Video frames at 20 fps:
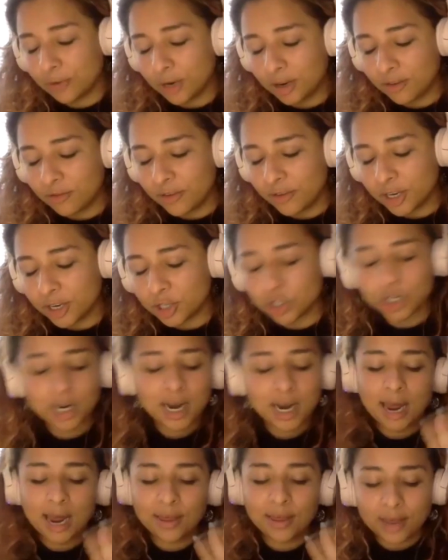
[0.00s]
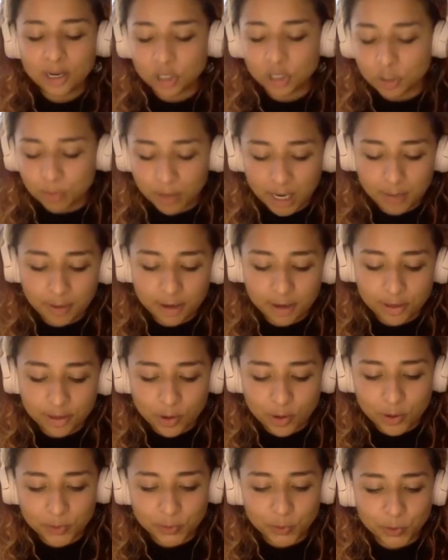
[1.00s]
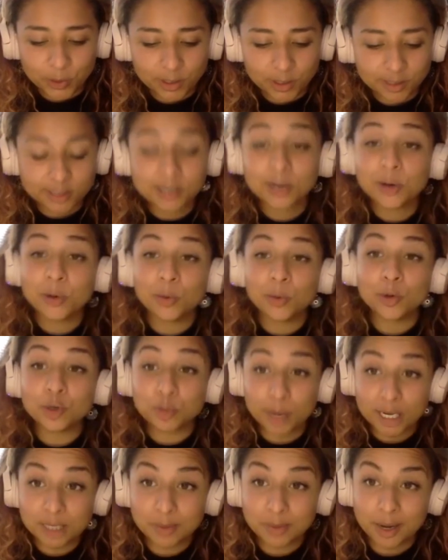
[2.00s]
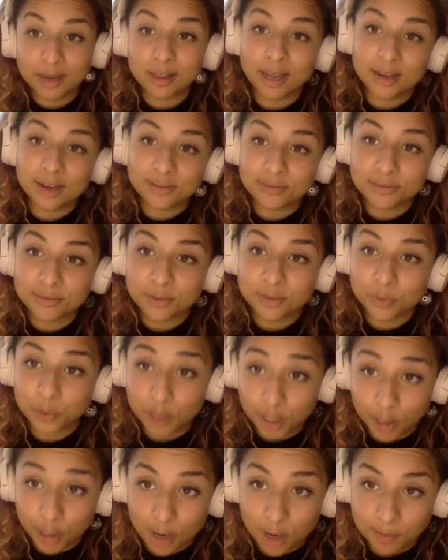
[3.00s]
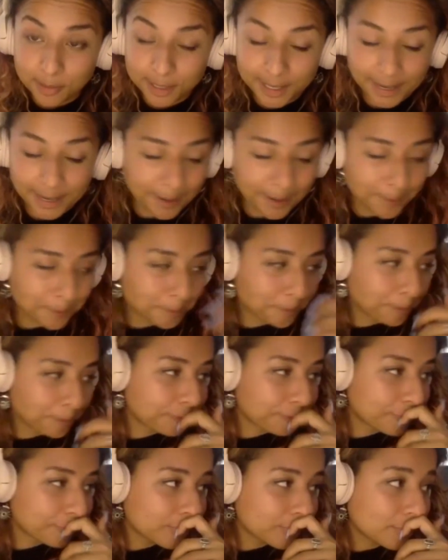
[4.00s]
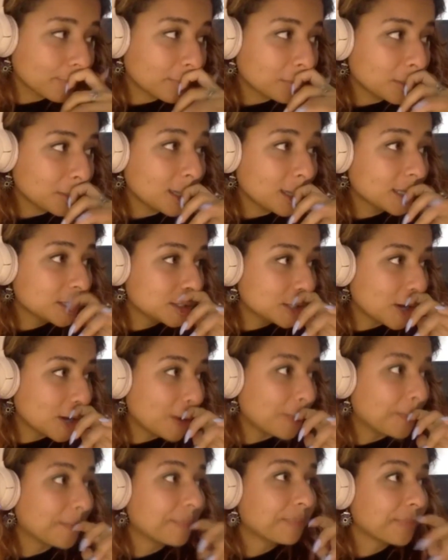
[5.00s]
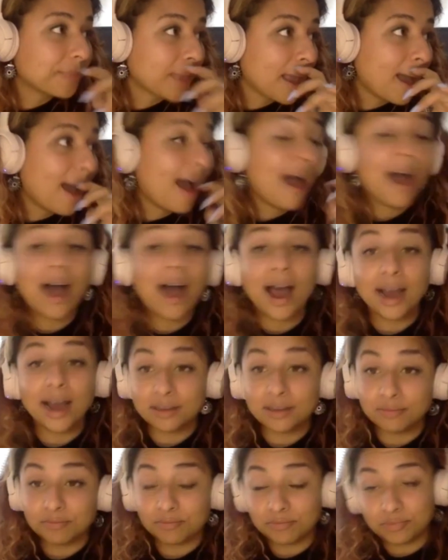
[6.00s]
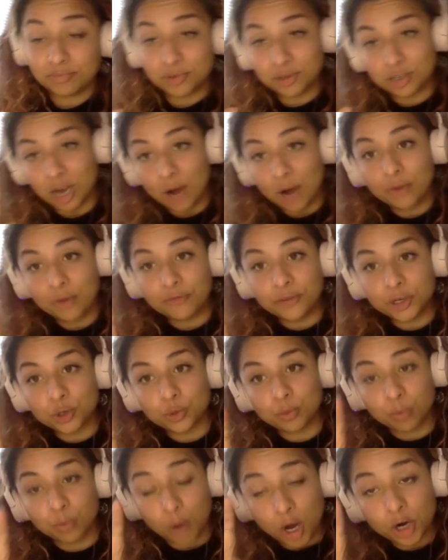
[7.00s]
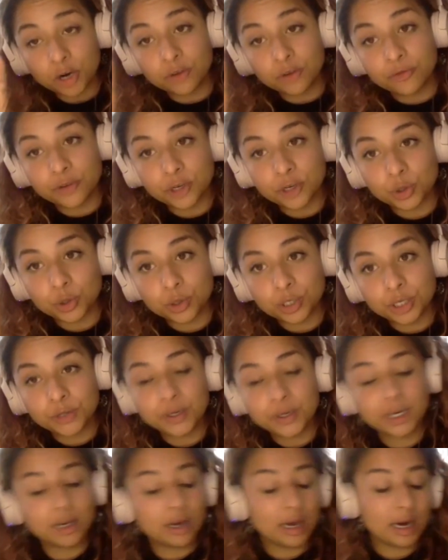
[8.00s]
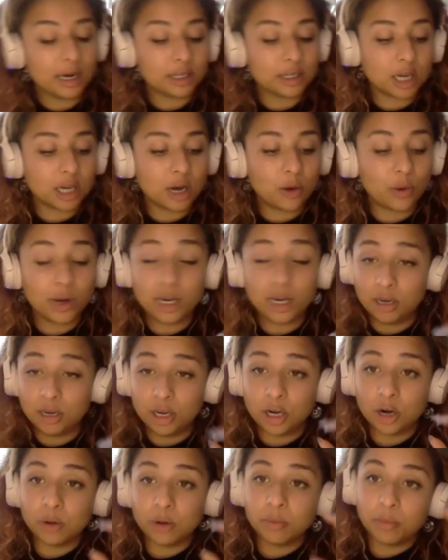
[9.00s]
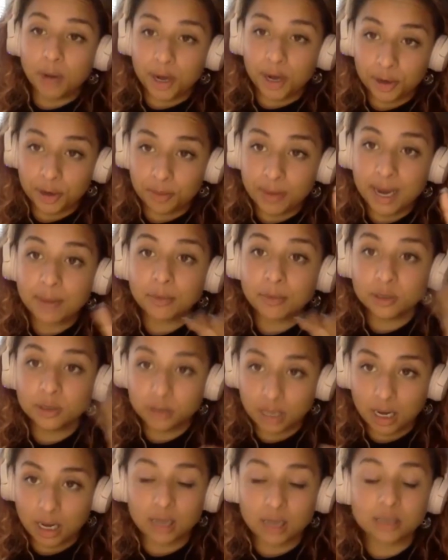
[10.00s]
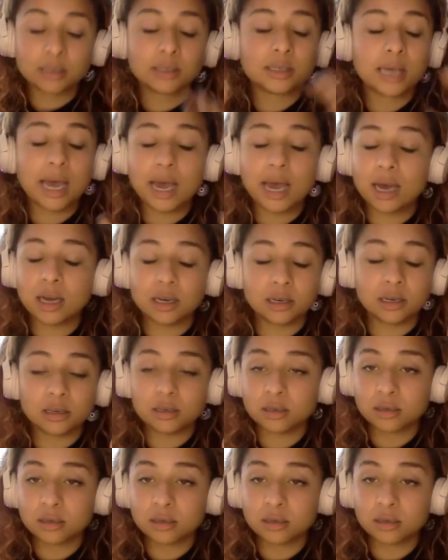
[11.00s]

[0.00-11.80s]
in fish and they just play by their own rules, which makes my life really complicated. Yeah. So I saw what fish, modern fish were doing. I saw what you know, modern mammals, us, and